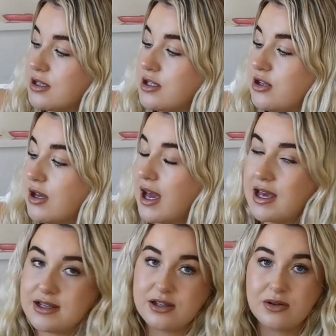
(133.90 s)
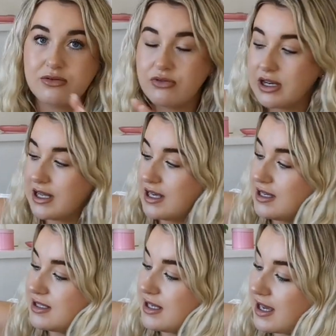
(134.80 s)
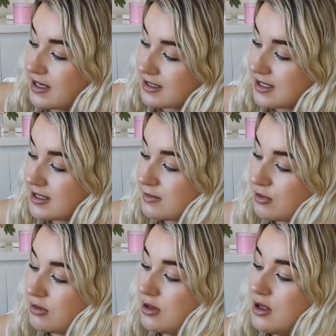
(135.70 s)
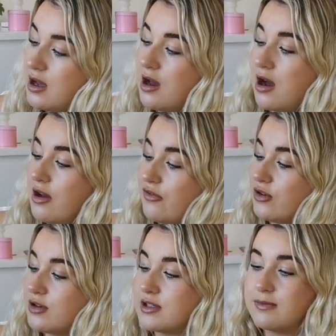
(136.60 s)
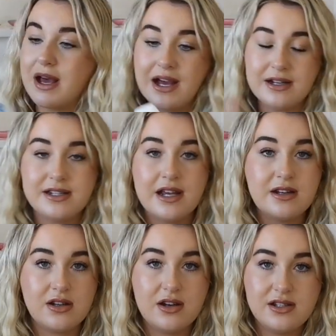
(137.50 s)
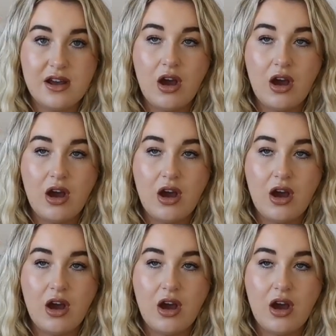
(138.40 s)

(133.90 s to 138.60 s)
suitcase, so it's really easy and accessible, I've got some hand sanitizer.